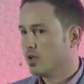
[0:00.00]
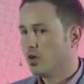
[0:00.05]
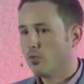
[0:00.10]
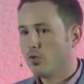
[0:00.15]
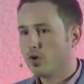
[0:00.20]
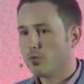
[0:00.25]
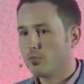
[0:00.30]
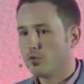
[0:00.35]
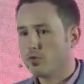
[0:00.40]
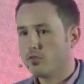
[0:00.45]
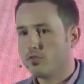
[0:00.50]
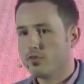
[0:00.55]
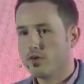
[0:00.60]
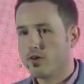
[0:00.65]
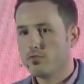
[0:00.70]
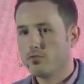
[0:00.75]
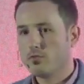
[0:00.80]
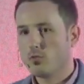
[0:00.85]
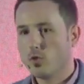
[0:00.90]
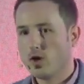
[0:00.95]

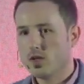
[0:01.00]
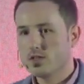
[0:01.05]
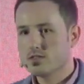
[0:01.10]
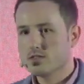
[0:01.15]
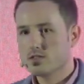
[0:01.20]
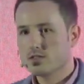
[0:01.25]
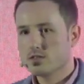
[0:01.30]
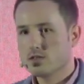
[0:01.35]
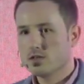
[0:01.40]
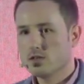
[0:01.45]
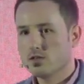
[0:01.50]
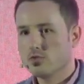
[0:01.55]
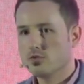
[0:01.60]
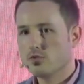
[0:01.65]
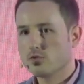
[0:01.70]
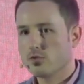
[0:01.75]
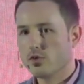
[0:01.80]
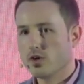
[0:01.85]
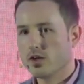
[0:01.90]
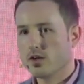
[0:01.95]
1.5 watts to
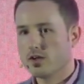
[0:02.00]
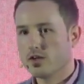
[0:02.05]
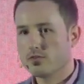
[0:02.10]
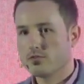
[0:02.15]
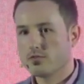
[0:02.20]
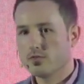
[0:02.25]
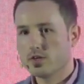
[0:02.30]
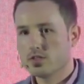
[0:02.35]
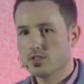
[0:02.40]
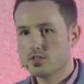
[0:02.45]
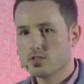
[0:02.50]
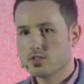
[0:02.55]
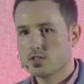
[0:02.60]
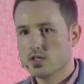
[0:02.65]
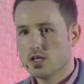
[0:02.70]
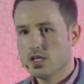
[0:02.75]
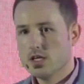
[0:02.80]
run inference.